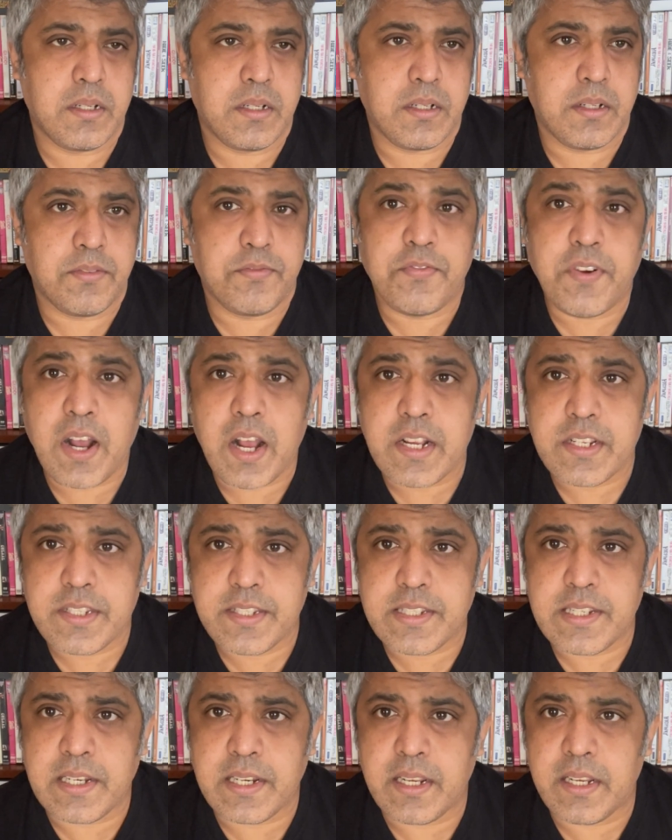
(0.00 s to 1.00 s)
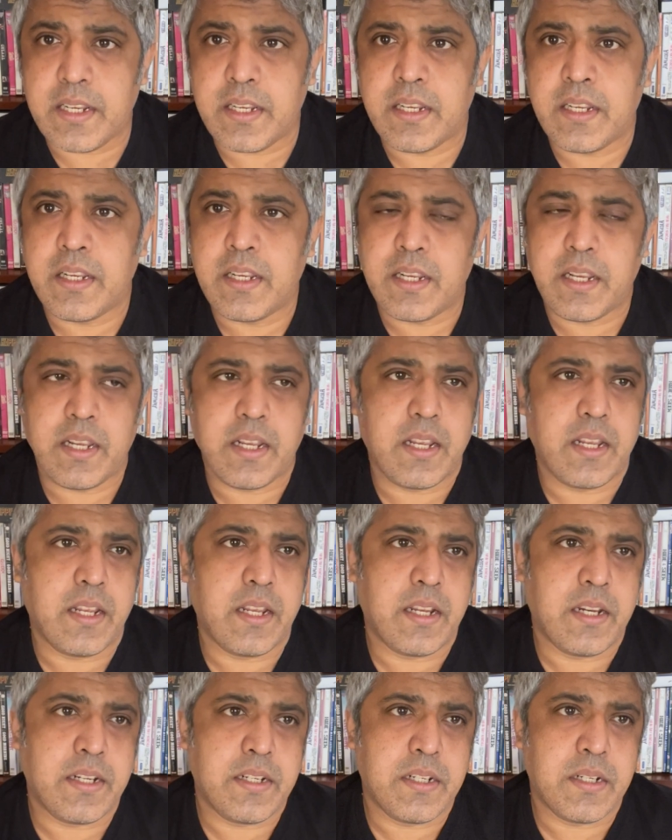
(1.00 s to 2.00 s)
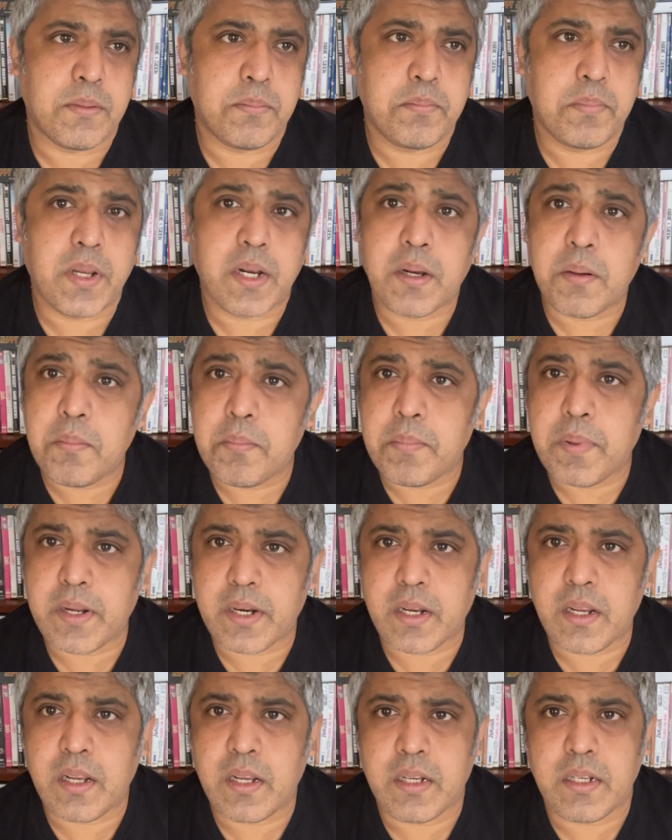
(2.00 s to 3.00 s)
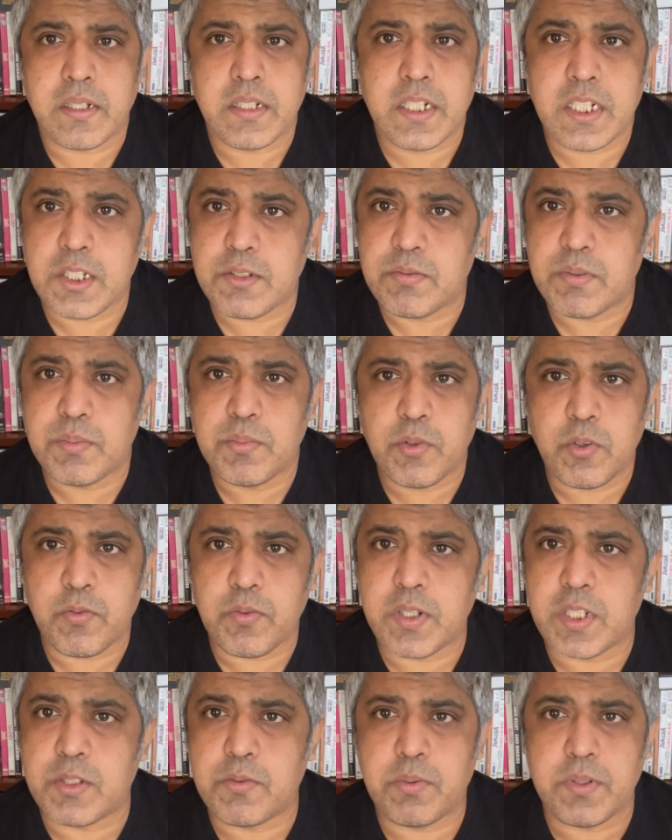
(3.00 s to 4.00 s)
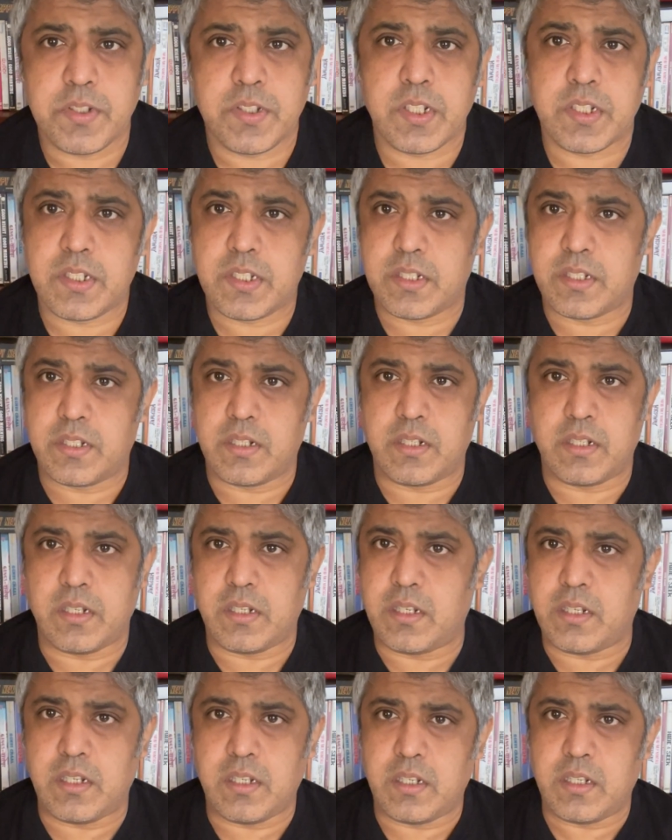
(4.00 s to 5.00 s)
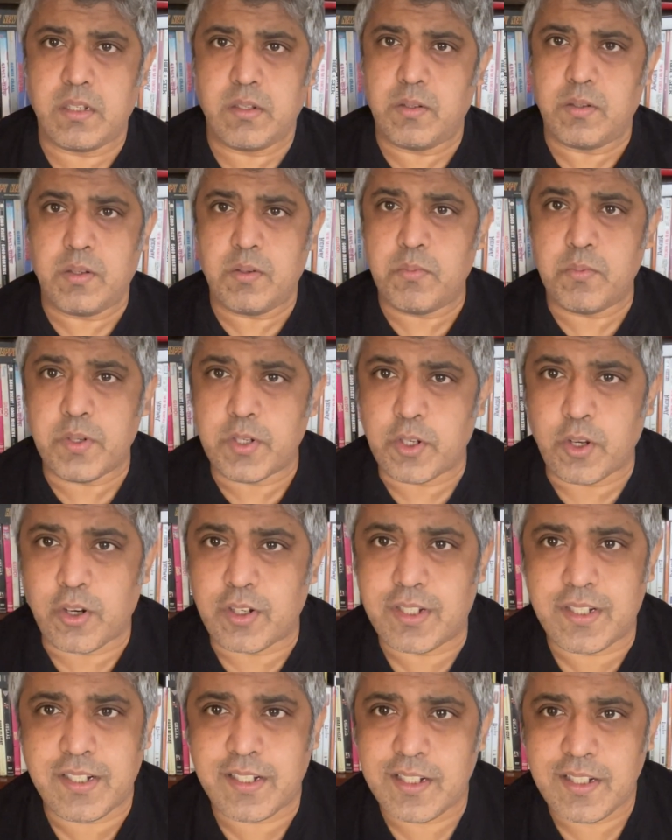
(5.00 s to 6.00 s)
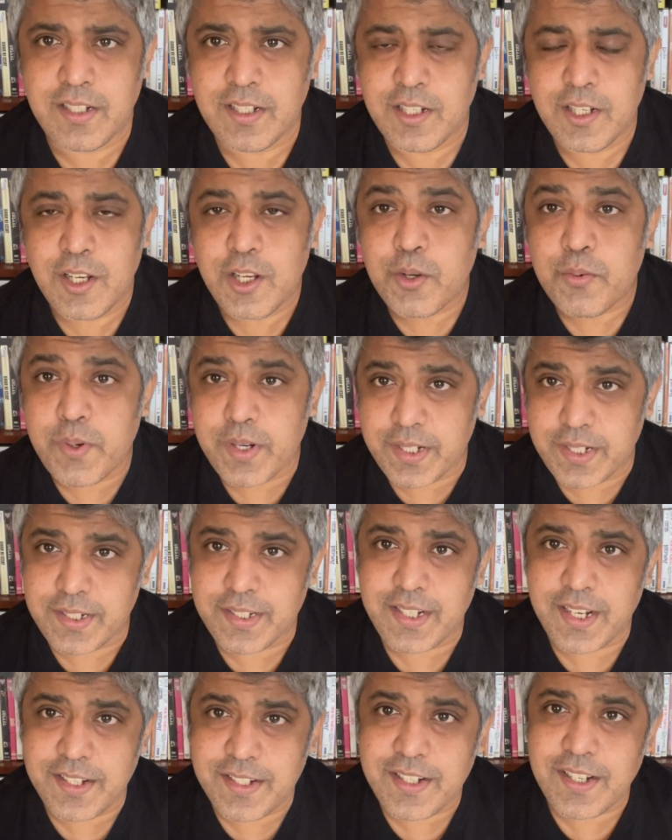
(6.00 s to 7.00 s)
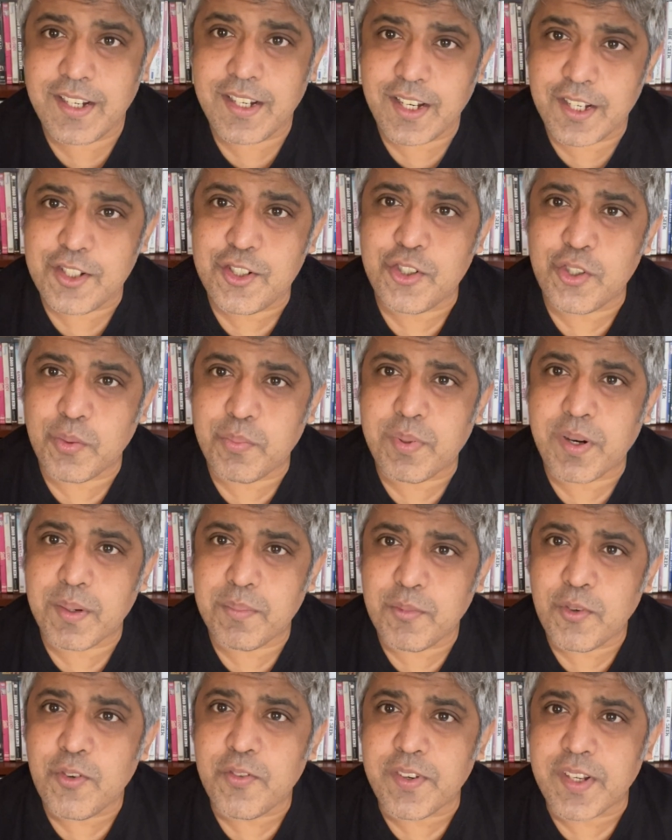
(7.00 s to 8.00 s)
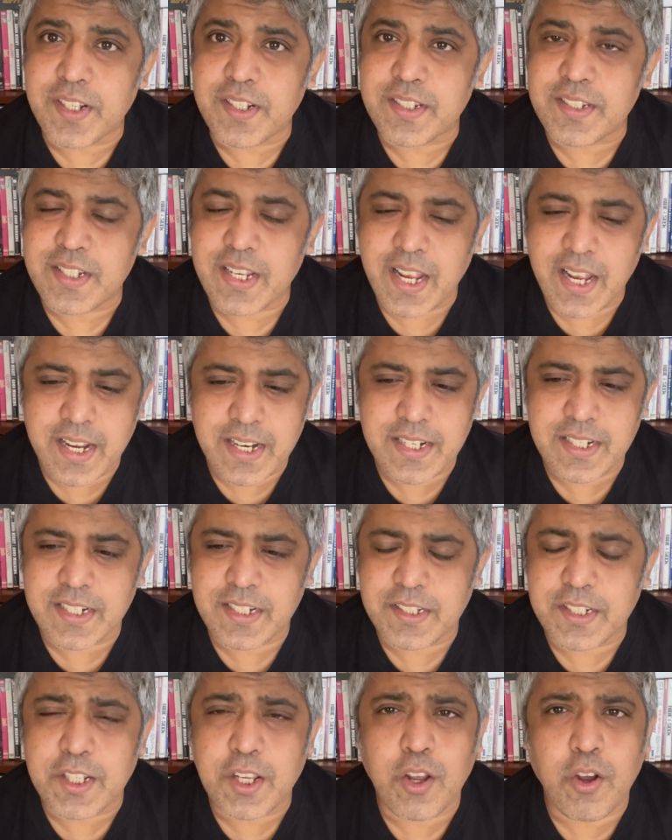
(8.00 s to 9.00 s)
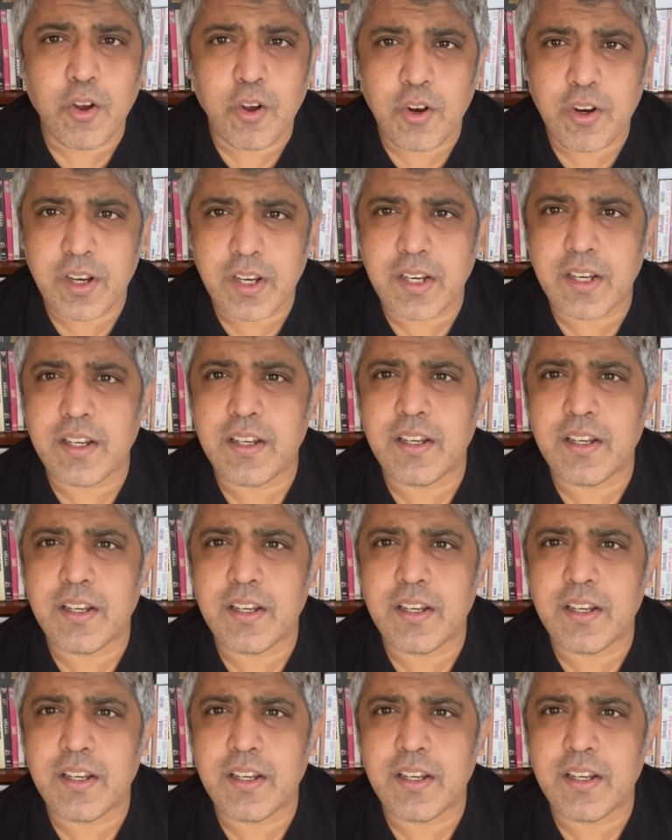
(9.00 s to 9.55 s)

Fasle and Parampara, these were movies which just were not quintessentially Yash Chopra movies, and they all